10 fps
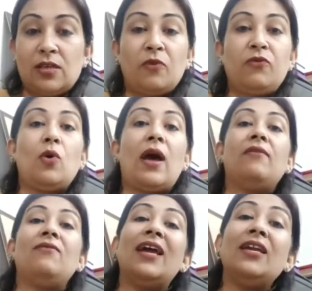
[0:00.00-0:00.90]
Some of you
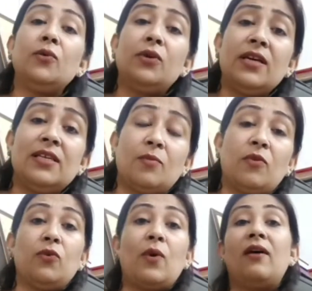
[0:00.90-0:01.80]
have night duties, some
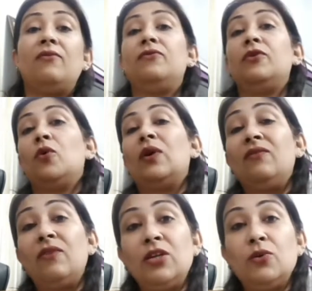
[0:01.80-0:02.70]
of you have
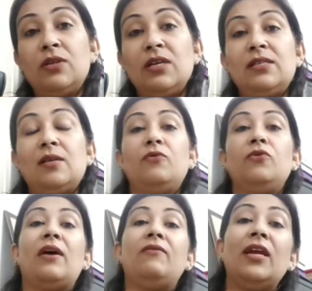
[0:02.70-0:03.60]
evening duties, some of
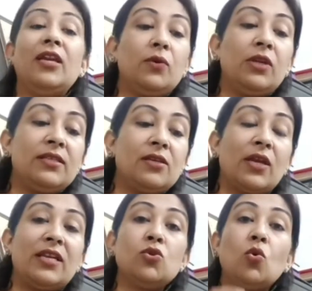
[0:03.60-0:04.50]
you have day duties. So
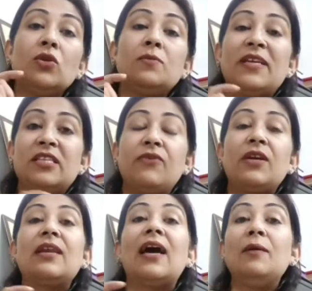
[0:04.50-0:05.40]
there is no
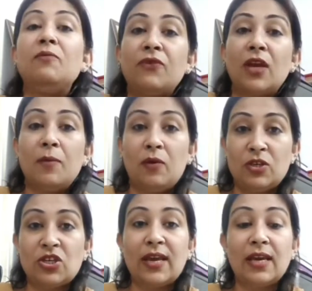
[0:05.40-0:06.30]
specific time frame in
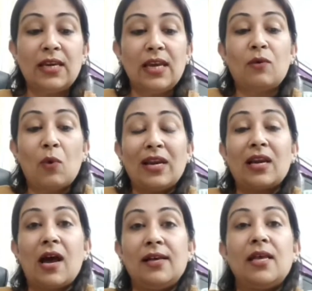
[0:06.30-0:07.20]
which I can take one
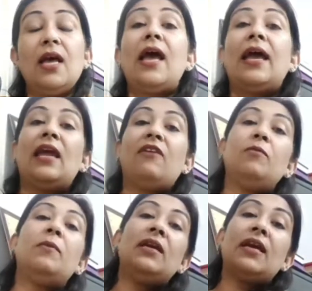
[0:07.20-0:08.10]
class and
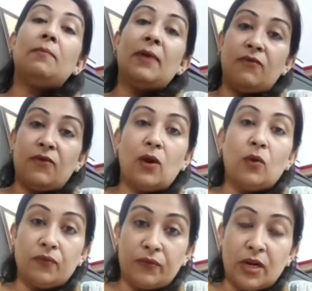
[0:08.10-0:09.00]
everybody can benefit
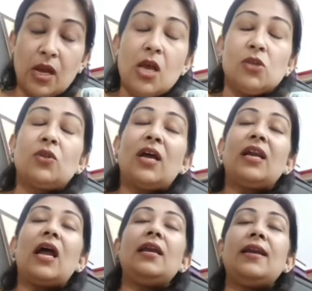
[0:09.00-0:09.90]
out of it. So that
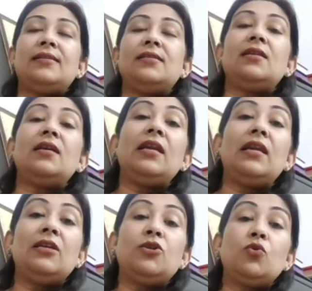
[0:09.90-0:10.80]
will
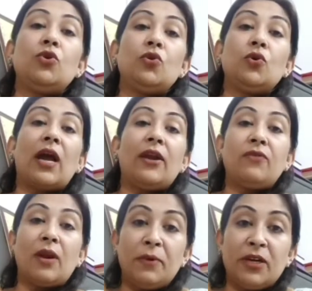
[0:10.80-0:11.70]
unnecessarily lead to kind of
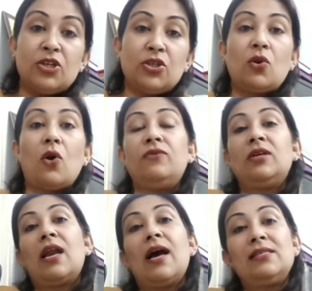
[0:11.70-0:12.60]
repetition of the
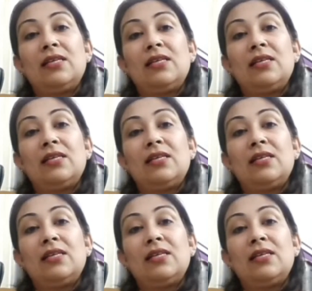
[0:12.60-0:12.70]
class.